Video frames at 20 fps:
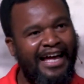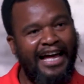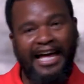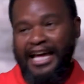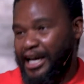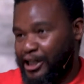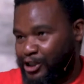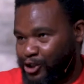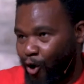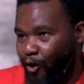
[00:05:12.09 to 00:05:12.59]

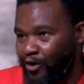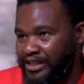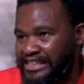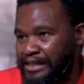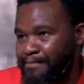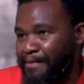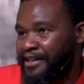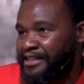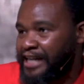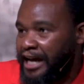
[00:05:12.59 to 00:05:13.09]
He told us
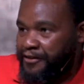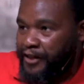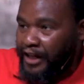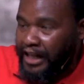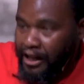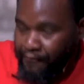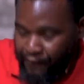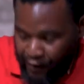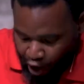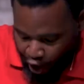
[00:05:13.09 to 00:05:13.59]
about the
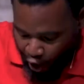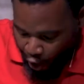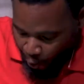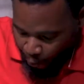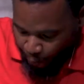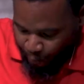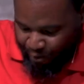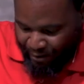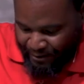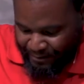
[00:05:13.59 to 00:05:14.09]
living
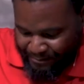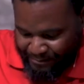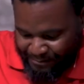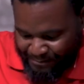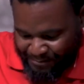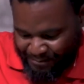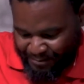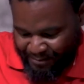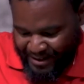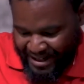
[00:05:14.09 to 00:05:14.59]
hope.
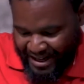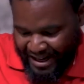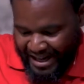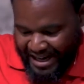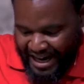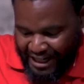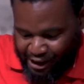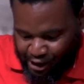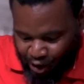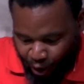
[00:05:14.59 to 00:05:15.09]

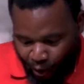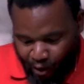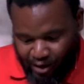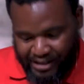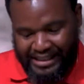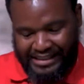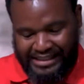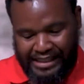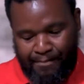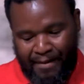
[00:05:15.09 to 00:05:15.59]
He told
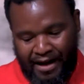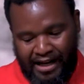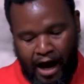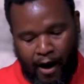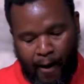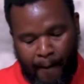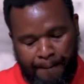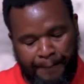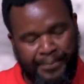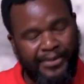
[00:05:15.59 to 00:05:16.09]
us about
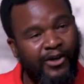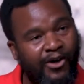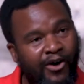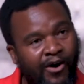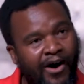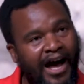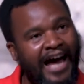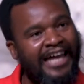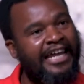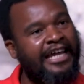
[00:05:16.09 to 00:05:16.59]
our pure
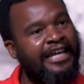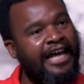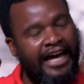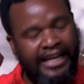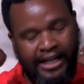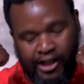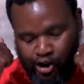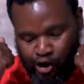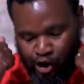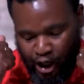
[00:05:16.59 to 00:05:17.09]
and, and
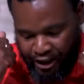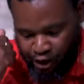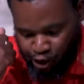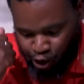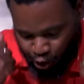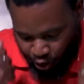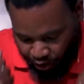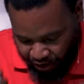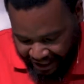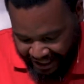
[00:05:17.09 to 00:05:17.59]

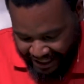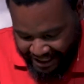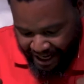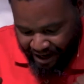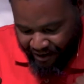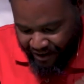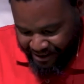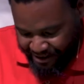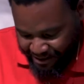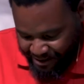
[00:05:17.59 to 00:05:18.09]
enduring
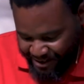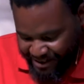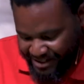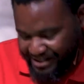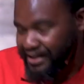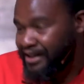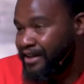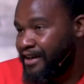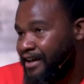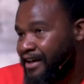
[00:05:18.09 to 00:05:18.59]
inheritance.
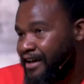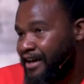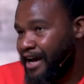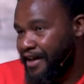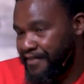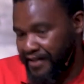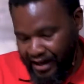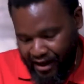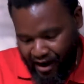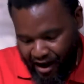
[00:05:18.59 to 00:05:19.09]

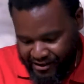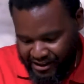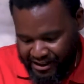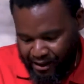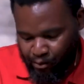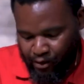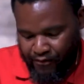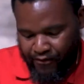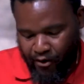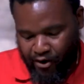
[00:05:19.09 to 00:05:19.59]
And then last time
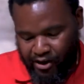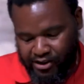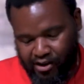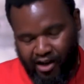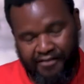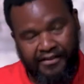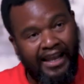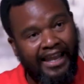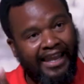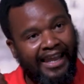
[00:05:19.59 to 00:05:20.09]
we focused on
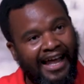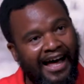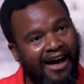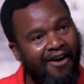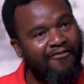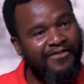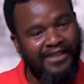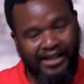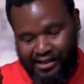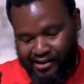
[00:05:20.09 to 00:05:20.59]
the
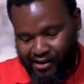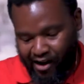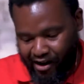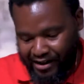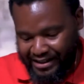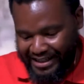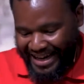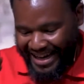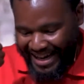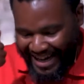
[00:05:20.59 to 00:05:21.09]
love that
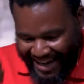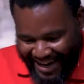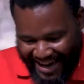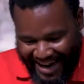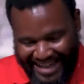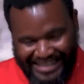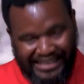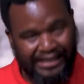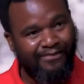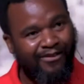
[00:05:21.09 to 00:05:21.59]
God
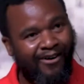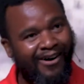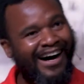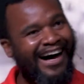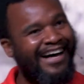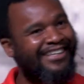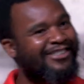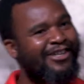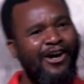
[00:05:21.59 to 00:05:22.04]
has for us.